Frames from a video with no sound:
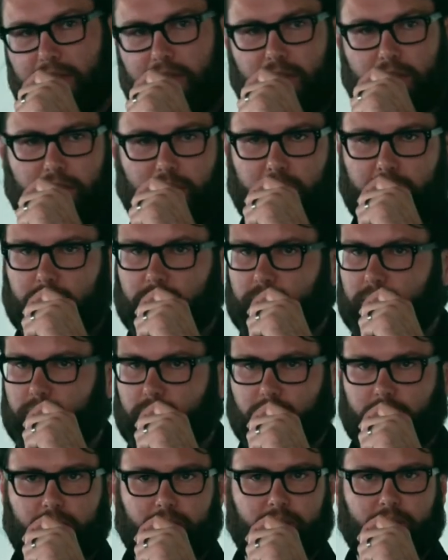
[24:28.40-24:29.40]
to
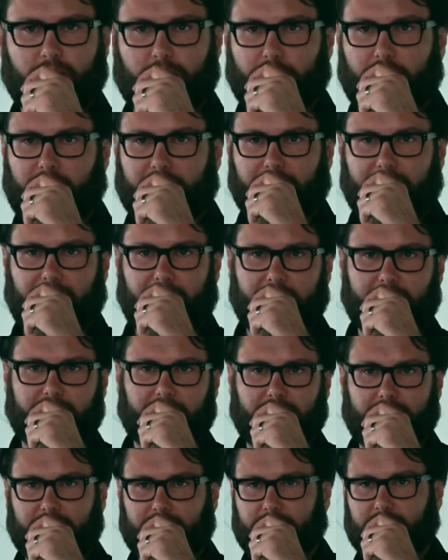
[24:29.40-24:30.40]

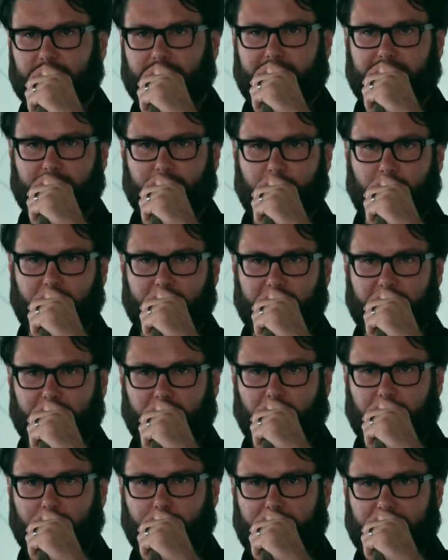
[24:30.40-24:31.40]
broadcast to as much as
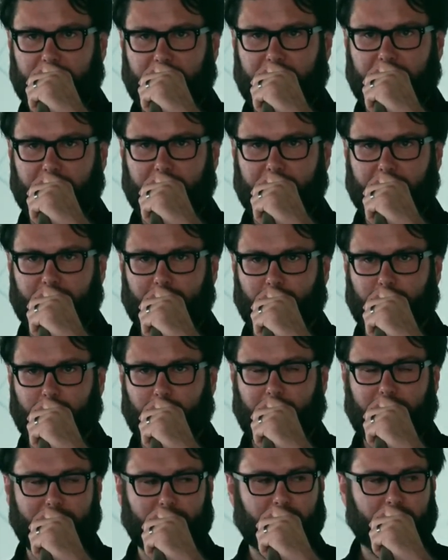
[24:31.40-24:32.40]
Long Beach as we
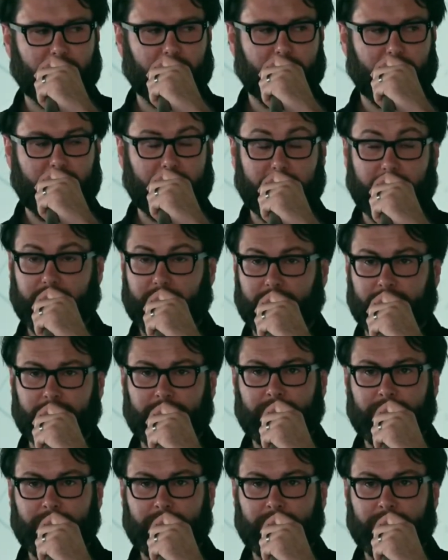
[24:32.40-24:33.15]
possibly can reach.